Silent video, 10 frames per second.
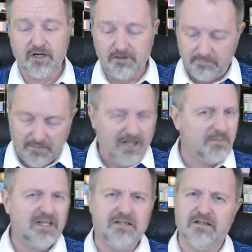And it
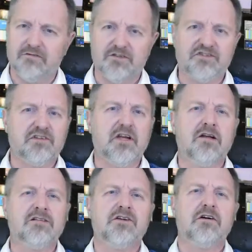may be that if you sit
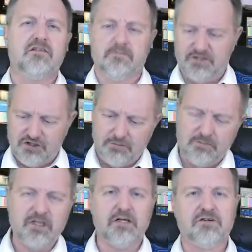down and talk to them as
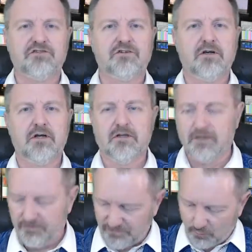human beings,
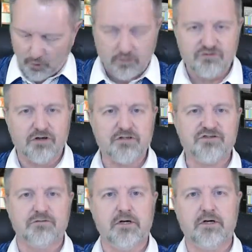not just words on
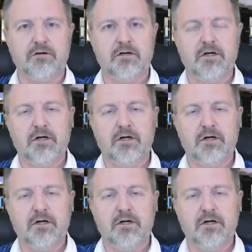a screen,